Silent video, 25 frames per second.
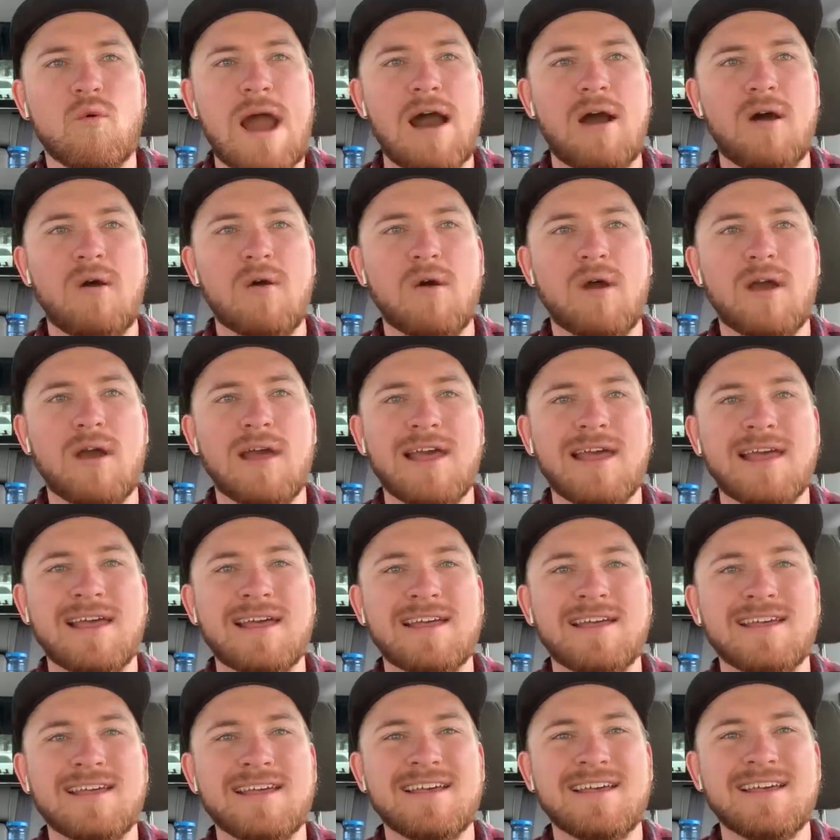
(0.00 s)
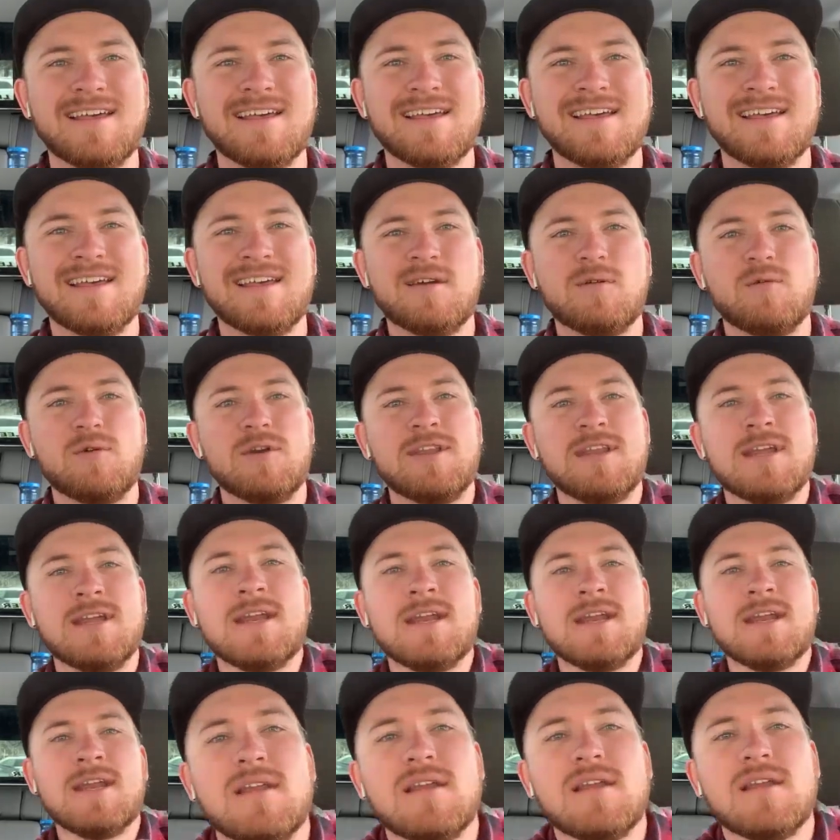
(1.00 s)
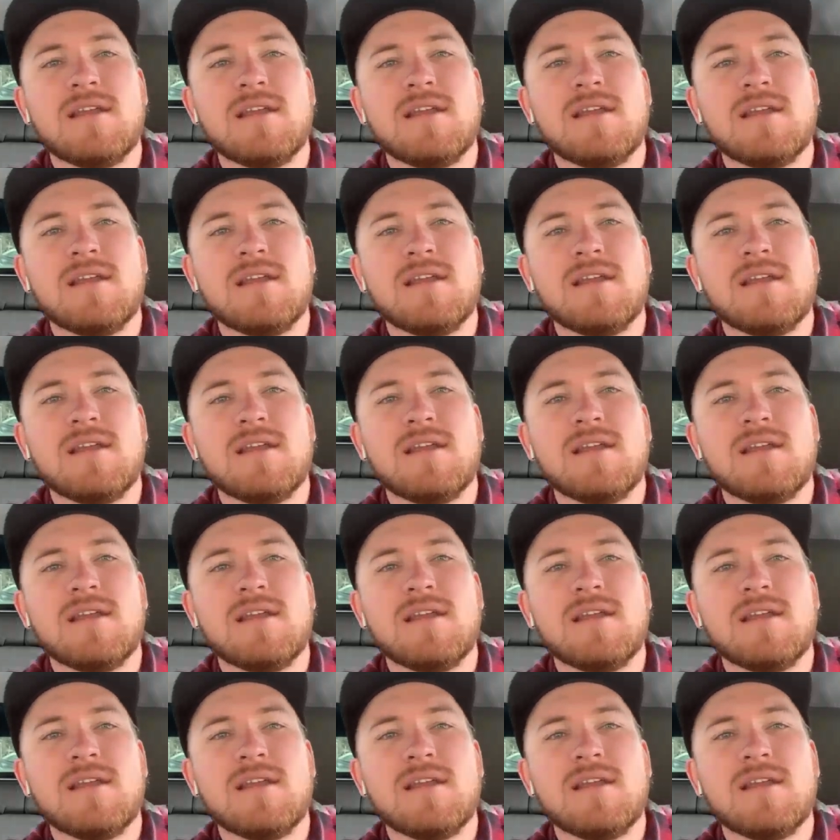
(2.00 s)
Wow, we did it.